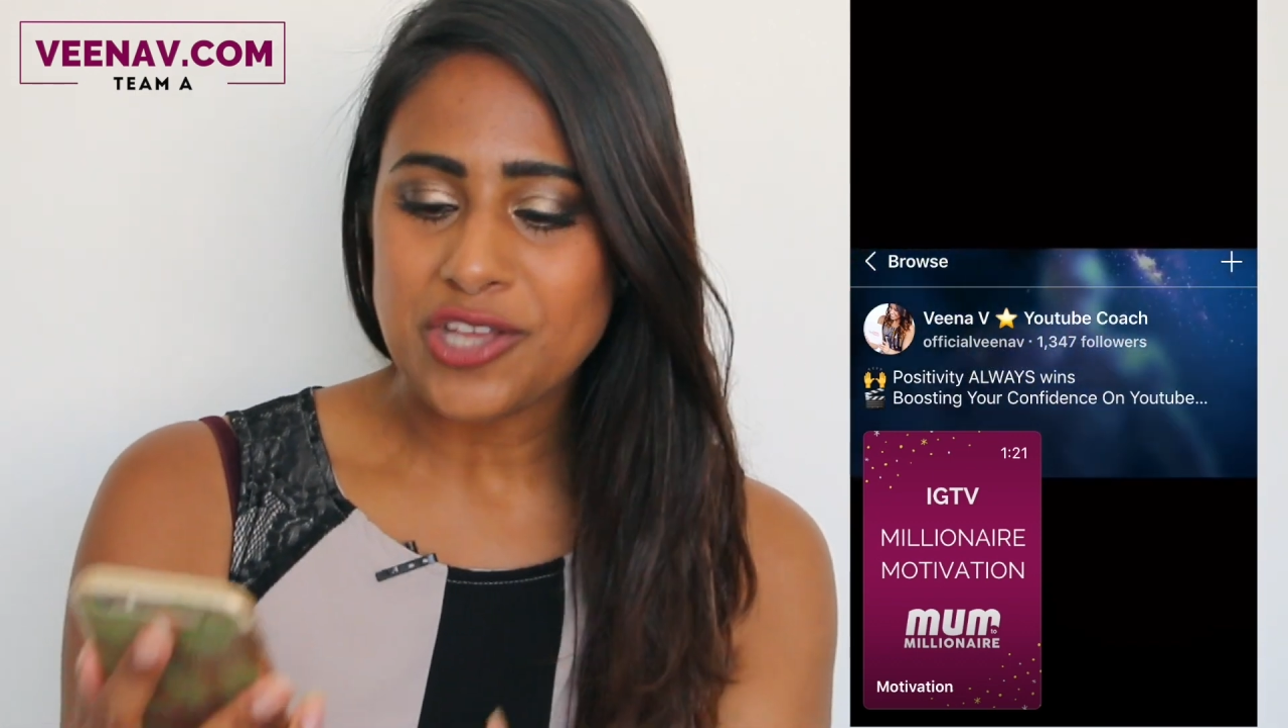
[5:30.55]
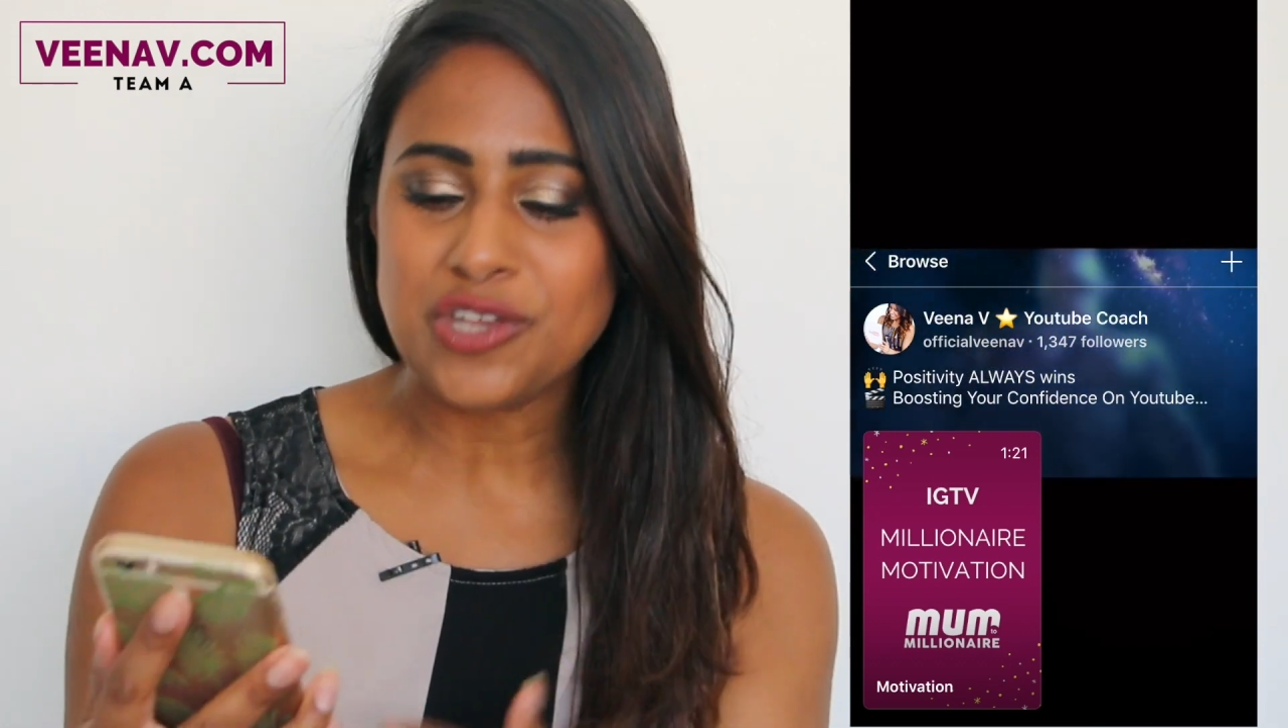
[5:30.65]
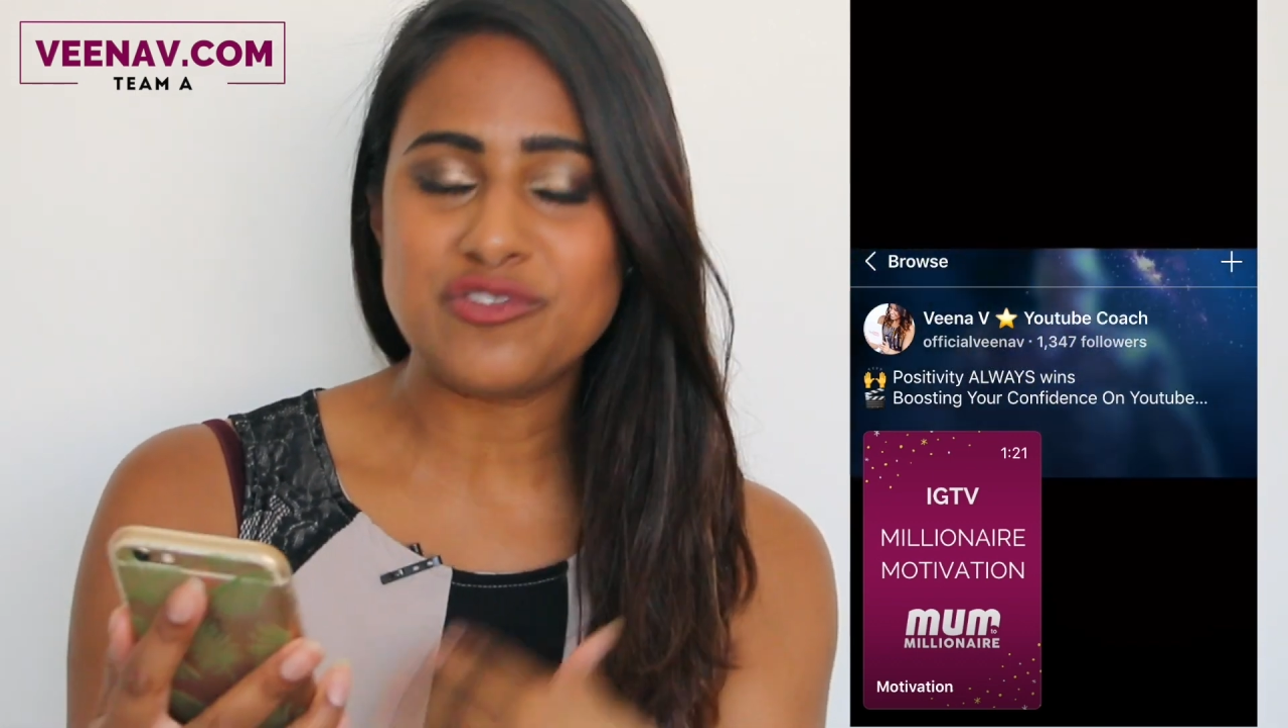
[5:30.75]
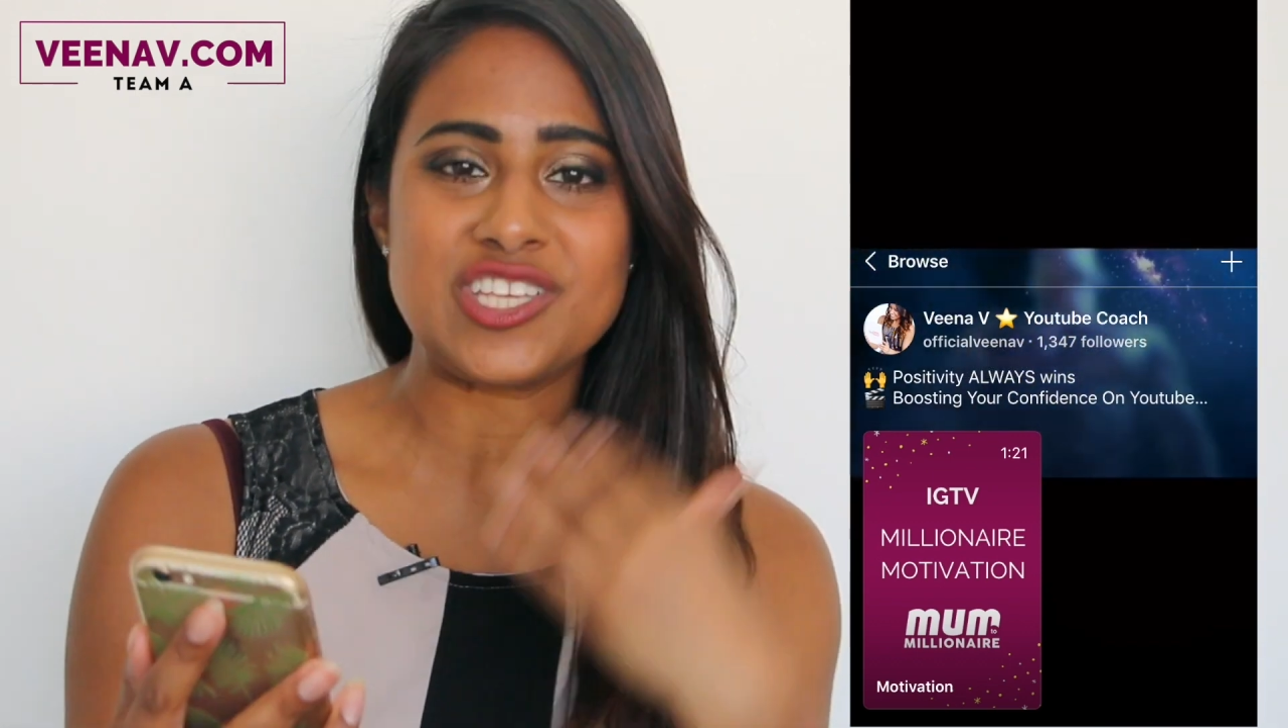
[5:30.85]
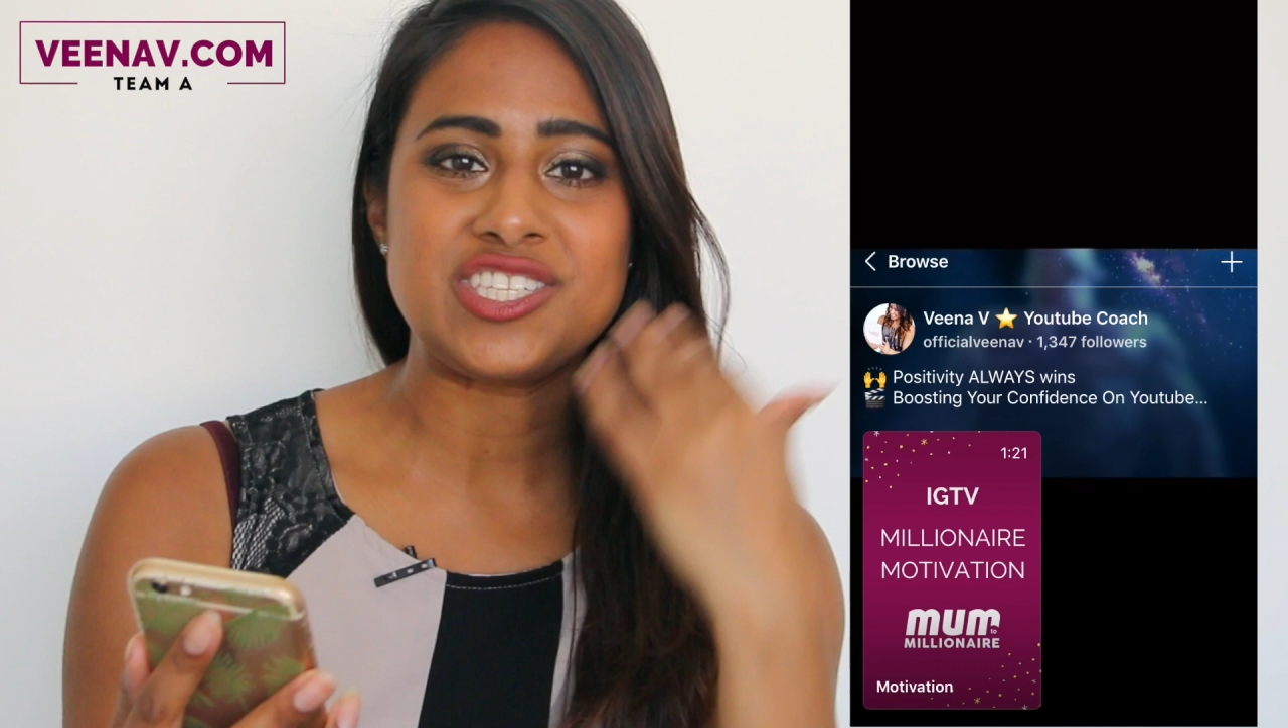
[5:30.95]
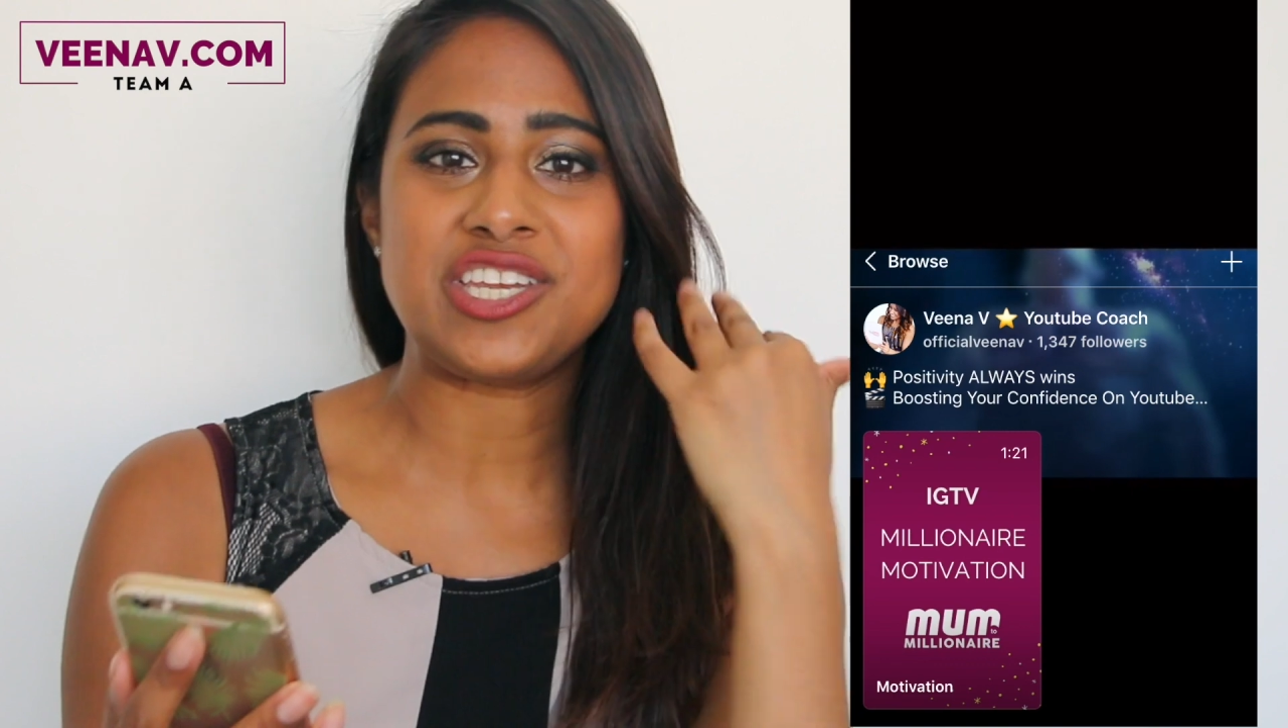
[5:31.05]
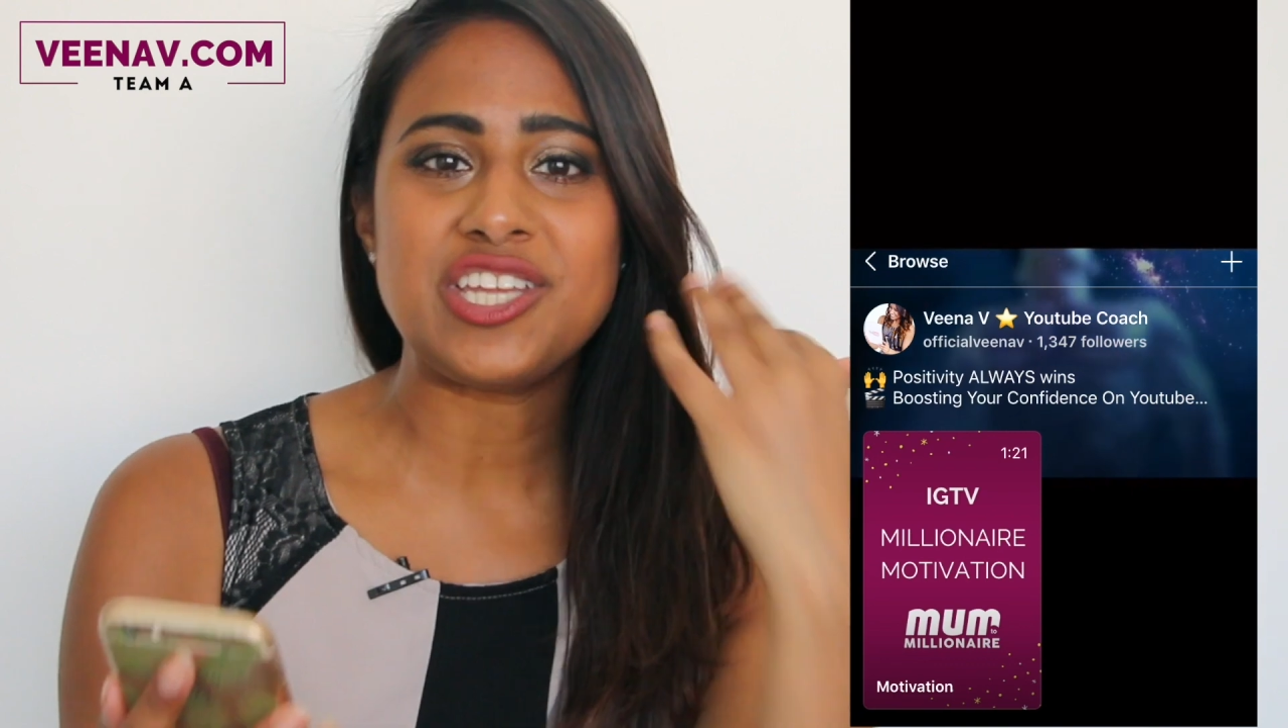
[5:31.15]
You've just done